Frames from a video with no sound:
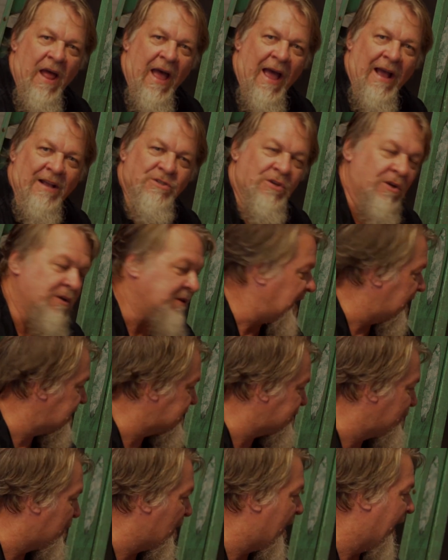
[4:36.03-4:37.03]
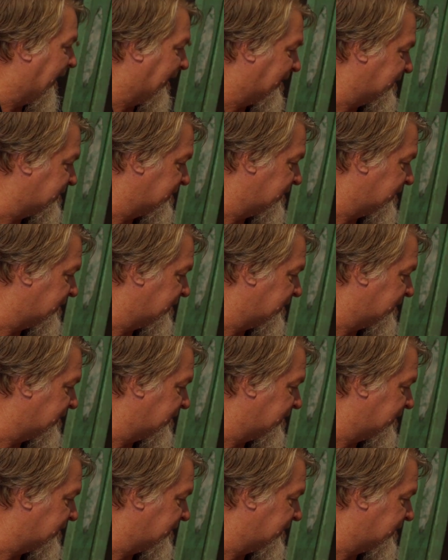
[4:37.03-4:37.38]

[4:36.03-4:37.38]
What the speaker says: axle disc brake.